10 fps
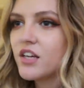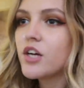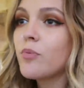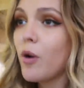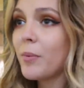
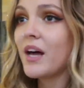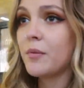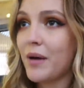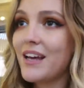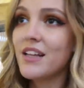You could probably
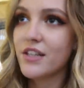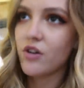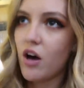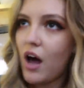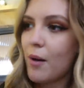add Bailey's
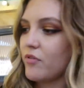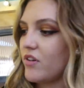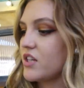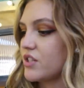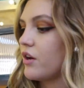or
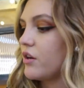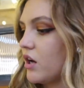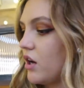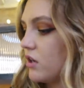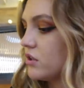amaretto,
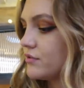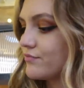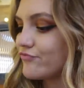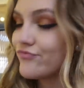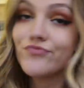yeah.
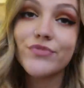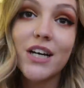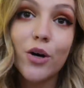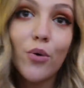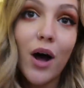
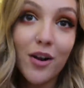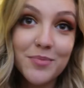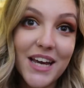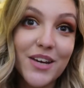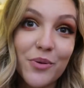I'll
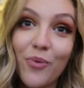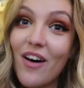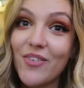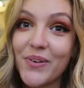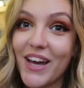update you with
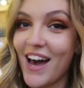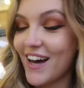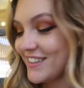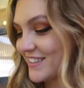whatever we get.